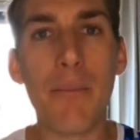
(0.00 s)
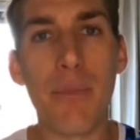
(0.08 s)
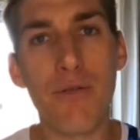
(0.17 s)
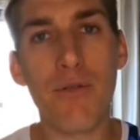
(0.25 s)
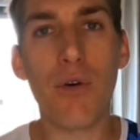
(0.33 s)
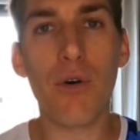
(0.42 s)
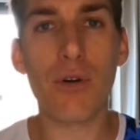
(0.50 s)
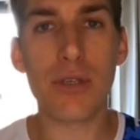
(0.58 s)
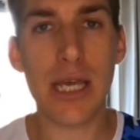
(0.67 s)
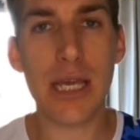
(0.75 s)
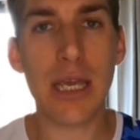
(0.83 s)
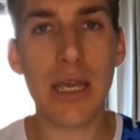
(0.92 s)
before
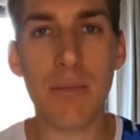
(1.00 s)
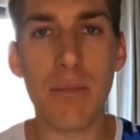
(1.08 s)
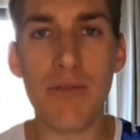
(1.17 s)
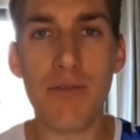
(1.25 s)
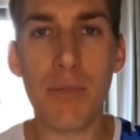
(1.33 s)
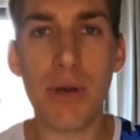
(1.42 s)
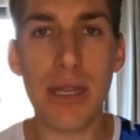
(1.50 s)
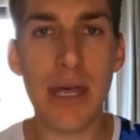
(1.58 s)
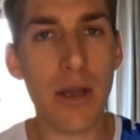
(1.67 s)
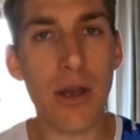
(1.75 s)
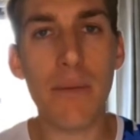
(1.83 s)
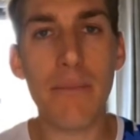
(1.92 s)
taking a bit of a breather
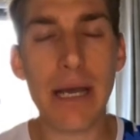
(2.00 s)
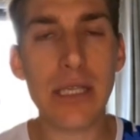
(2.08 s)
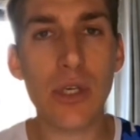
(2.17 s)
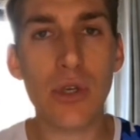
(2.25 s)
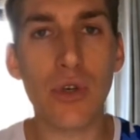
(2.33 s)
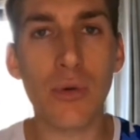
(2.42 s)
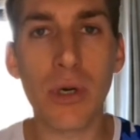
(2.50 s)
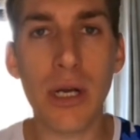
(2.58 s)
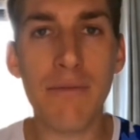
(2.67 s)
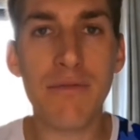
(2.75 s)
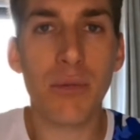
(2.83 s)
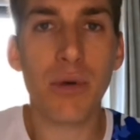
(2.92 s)
and going back to your normal,
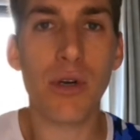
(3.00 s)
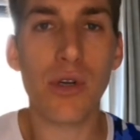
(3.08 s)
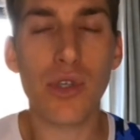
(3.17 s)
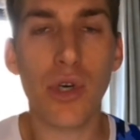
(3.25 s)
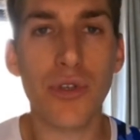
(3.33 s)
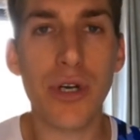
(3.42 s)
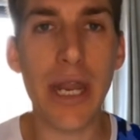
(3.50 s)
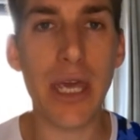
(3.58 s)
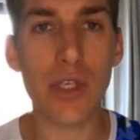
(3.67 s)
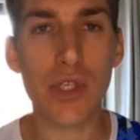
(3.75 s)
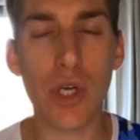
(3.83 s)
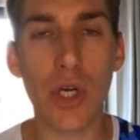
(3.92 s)
comfortable and controlled
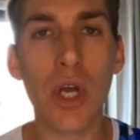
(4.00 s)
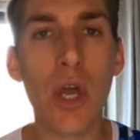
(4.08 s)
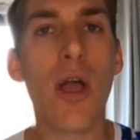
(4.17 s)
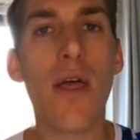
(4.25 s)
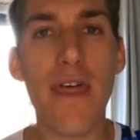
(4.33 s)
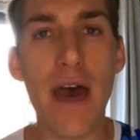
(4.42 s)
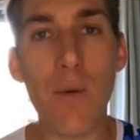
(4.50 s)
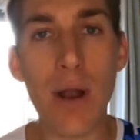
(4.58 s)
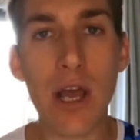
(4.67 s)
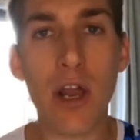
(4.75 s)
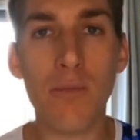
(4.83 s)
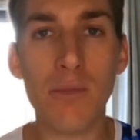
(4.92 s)
running. So that
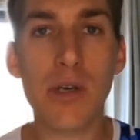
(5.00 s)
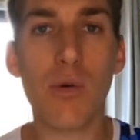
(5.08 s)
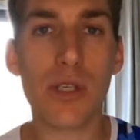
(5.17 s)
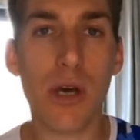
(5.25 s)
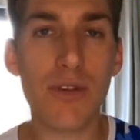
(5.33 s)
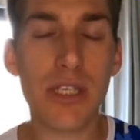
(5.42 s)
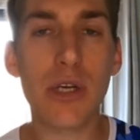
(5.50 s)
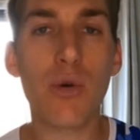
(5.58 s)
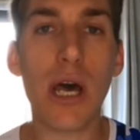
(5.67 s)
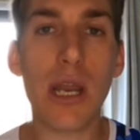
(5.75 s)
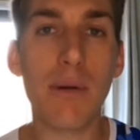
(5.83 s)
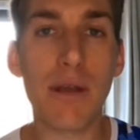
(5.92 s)
1 kilometer was obviously
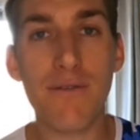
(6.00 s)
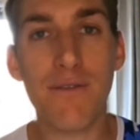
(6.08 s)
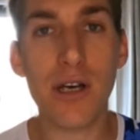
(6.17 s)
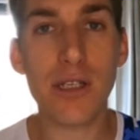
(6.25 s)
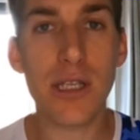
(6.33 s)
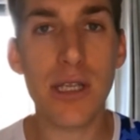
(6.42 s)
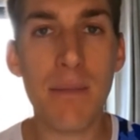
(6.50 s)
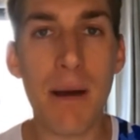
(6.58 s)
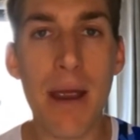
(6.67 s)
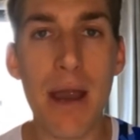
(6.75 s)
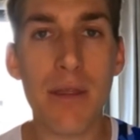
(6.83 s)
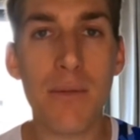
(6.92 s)
quite a bit faster than my
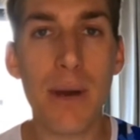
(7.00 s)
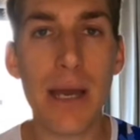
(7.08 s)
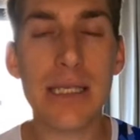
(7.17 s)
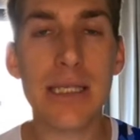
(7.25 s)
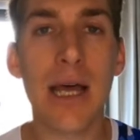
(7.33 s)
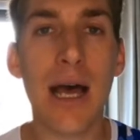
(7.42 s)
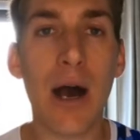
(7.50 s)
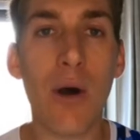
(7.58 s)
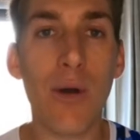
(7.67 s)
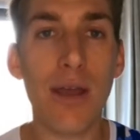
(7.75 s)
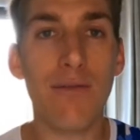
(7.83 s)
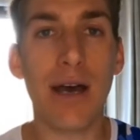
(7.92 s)
marathon pace.
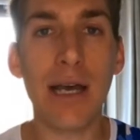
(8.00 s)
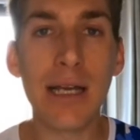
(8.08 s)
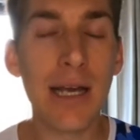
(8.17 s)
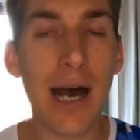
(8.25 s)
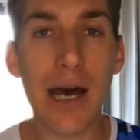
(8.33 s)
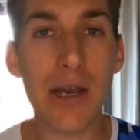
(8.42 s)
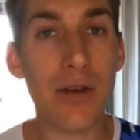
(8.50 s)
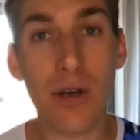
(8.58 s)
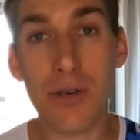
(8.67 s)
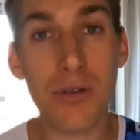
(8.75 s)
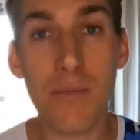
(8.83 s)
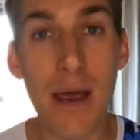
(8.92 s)
However, I did
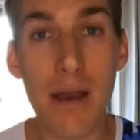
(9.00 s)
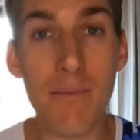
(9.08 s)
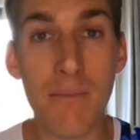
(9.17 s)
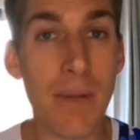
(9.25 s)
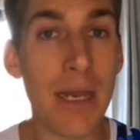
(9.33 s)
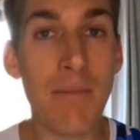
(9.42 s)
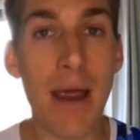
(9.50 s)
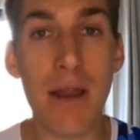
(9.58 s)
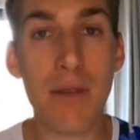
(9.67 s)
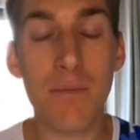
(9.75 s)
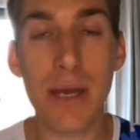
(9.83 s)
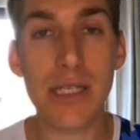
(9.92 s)
not do many
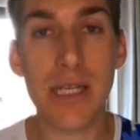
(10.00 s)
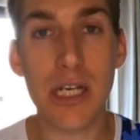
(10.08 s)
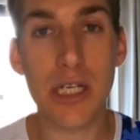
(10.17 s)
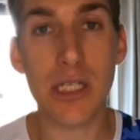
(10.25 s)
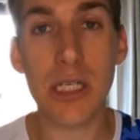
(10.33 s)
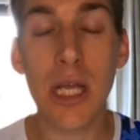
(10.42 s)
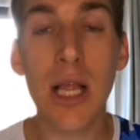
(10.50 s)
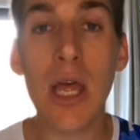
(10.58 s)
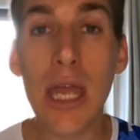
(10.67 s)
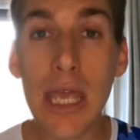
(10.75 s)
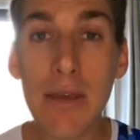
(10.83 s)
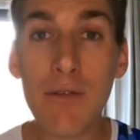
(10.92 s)
marathon pace sessions.
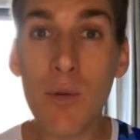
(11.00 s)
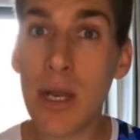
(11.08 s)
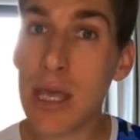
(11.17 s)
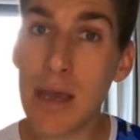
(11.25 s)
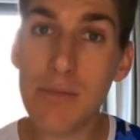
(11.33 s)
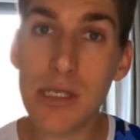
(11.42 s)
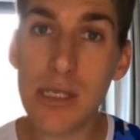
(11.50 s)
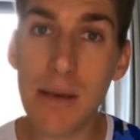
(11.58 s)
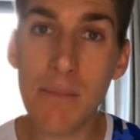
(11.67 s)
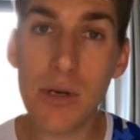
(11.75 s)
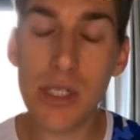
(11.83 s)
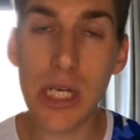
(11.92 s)
Even when it came to
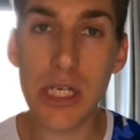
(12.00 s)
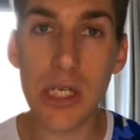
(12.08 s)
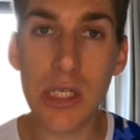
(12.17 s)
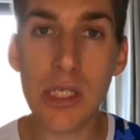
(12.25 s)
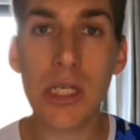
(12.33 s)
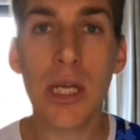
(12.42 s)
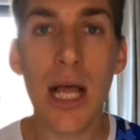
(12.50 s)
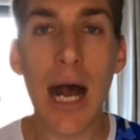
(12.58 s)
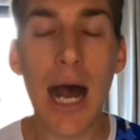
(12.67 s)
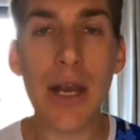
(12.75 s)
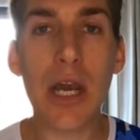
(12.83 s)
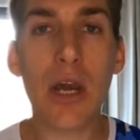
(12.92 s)
tempo sessions,
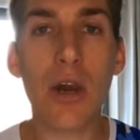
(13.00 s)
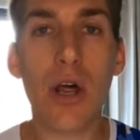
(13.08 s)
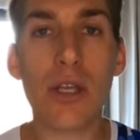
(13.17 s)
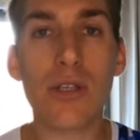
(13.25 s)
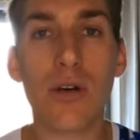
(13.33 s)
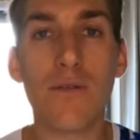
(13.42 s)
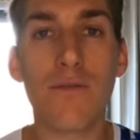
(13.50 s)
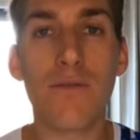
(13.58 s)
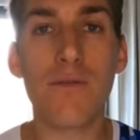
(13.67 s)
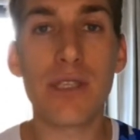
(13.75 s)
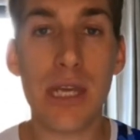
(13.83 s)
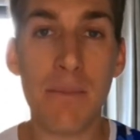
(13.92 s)
I did a lot of
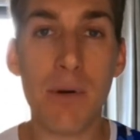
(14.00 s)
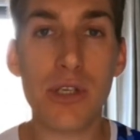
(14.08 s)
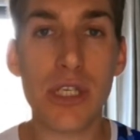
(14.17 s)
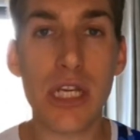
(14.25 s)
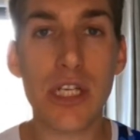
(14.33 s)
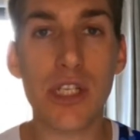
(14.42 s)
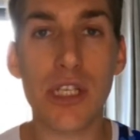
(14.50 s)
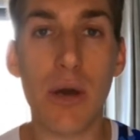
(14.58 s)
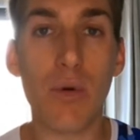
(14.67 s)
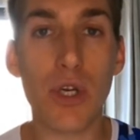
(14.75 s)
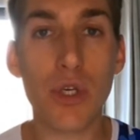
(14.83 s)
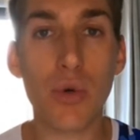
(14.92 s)
tempo sessions that
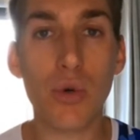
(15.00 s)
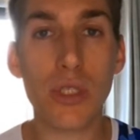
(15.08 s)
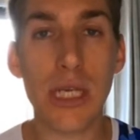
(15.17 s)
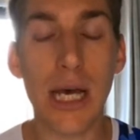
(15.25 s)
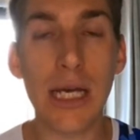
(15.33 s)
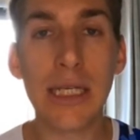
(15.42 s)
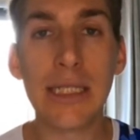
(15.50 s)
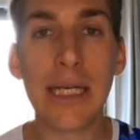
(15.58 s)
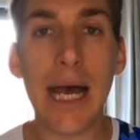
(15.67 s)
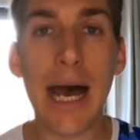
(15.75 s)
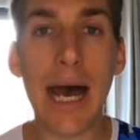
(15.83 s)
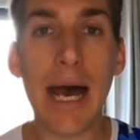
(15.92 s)
were shorter,
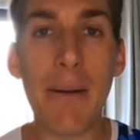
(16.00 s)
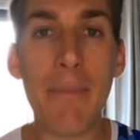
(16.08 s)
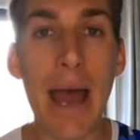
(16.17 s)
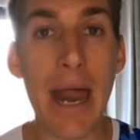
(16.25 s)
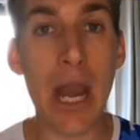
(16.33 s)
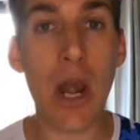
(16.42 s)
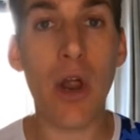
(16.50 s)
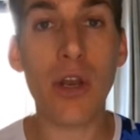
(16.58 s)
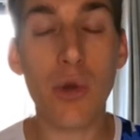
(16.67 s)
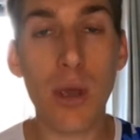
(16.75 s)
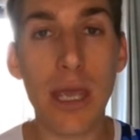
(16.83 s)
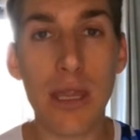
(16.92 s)
and a
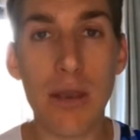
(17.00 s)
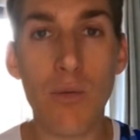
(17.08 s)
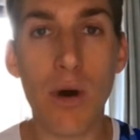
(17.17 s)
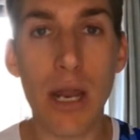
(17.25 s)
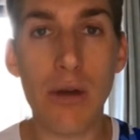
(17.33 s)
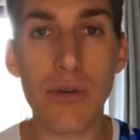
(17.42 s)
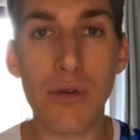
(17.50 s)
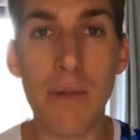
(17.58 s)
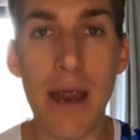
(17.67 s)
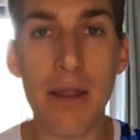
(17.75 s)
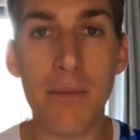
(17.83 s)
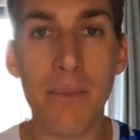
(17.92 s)
lot quicker than what I would do
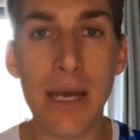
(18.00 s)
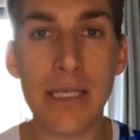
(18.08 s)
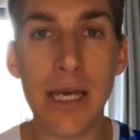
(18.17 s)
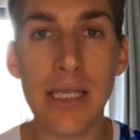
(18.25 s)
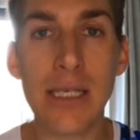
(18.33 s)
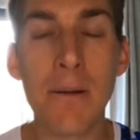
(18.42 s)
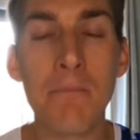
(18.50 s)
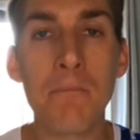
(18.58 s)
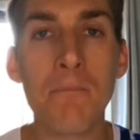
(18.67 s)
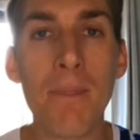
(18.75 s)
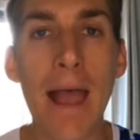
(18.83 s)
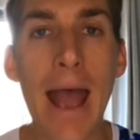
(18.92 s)
marathon pace at.
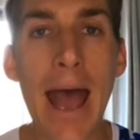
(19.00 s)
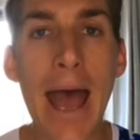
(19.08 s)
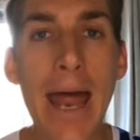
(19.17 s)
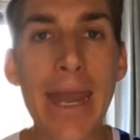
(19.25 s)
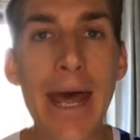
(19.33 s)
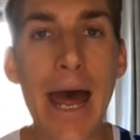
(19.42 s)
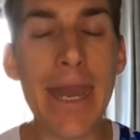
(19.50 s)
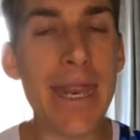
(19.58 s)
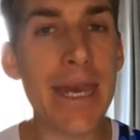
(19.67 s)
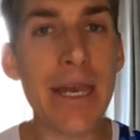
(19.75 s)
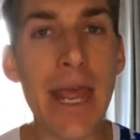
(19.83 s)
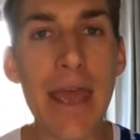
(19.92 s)
And I
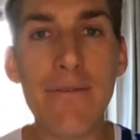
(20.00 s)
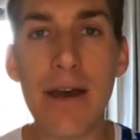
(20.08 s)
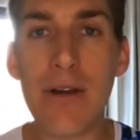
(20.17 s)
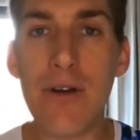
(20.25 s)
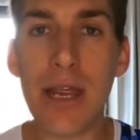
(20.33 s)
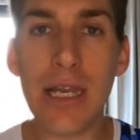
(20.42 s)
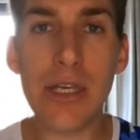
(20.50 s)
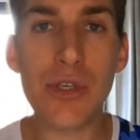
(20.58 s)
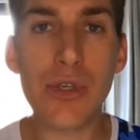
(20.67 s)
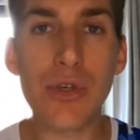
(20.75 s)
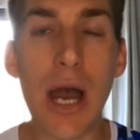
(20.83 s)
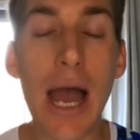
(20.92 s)
didn't ever really
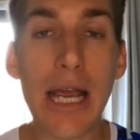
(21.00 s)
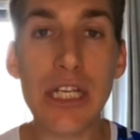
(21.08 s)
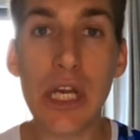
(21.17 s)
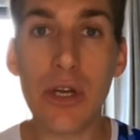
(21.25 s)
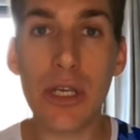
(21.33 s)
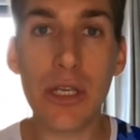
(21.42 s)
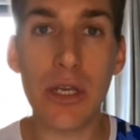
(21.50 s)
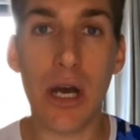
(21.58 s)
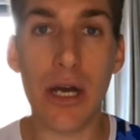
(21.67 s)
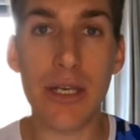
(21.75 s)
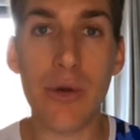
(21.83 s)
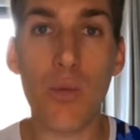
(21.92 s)
do, I
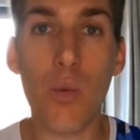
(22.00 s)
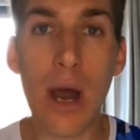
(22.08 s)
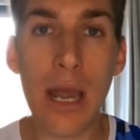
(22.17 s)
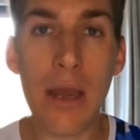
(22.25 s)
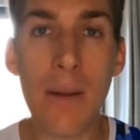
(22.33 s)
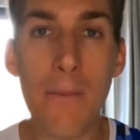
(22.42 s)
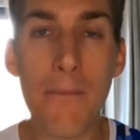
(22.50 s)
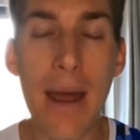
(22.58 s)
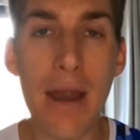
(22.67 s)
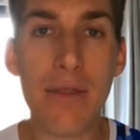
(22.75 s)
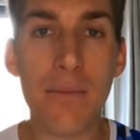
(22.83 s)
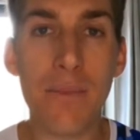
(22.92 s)
did one
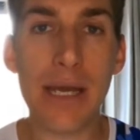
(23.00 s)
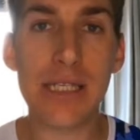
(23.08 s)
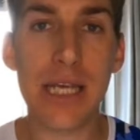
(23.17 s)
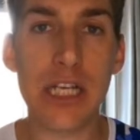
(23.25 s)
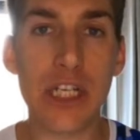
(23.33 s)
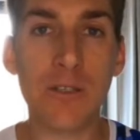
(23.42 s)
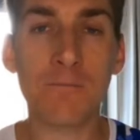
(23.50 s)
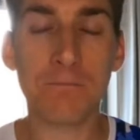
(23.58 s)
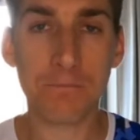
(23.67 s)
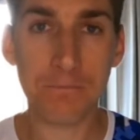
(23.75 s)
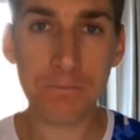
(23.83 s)
marathon pace session,